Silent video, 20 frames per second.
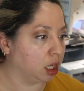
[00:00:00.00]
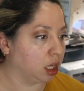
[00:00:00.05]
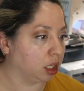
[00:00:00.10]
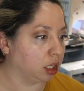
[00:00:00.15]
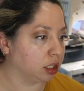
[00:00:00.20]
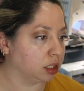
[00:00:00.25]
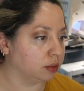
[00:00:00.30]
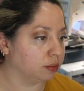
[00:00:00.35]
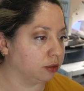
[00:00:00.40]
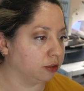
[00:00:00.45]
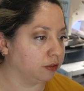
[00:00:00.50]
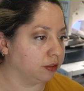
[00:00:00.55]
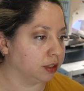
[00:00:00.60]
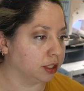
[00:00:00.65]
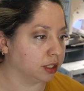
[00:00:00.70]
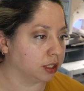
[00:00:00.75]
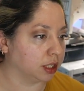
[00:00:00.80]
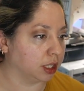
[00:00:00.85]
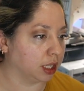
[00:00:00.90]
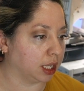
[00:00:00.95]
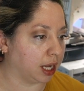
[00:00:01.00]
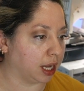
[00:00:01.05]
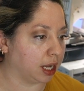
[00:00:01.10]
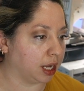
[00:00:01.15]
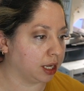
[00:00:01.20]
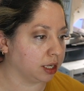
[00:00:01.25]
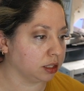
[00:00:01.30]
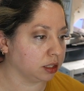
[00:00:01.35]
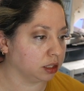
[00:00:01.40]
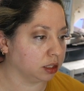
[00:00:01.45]
Let's move this
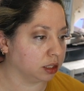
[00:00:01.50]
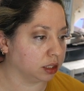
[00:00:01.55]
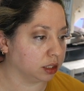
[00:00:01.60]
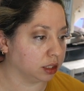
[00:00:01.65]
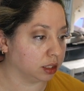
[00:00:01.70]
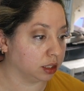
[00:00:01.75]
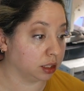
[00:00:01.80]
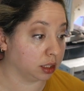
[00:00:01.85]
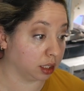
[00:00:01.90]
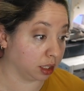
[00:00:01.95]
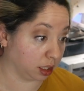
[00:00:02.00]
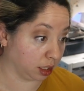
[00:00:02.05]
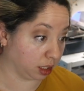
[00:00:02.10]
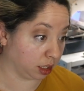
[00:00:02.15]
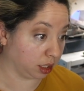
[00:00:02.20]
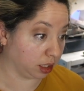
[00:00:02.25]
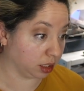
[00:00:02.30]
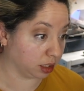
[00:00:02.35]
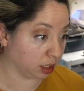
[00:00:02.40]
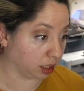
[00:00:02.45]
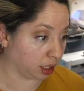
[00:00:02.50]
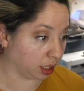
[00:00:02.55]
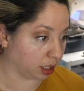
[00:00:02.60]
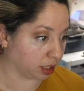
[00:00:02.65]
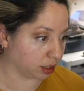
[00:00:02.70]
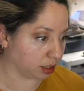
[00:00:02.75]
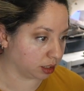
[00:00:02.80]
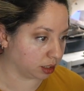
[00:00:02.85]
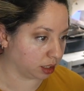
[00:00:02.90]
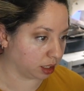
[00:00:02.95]
last because it's technically is the
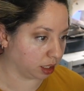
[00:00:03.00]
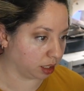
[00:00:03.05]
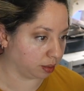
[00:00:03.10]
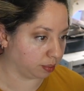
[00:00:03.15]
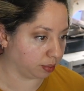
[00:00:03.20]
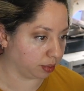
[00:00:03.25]
last step